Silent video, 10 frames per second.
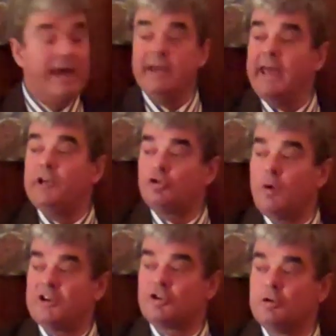And
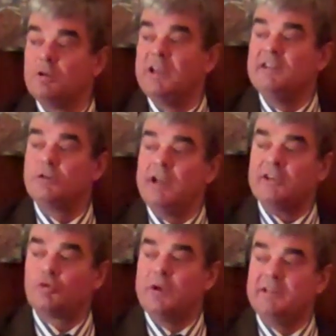extraction in the
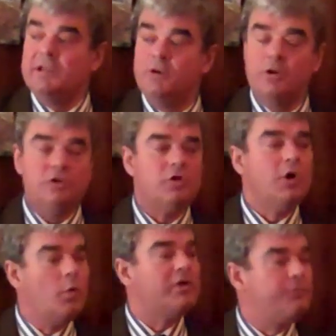last 20 years
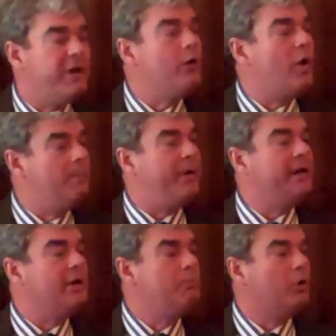was very well
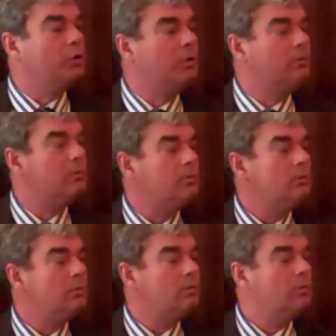paid in Bordeaux.
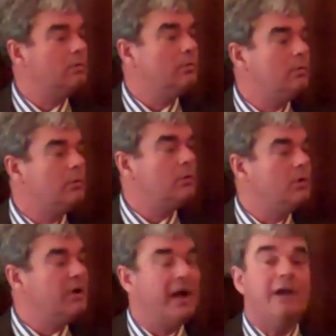
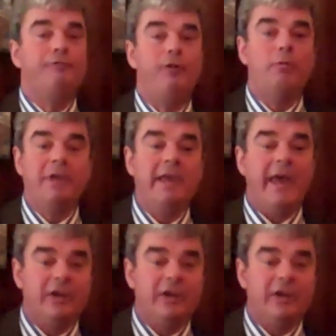And for me,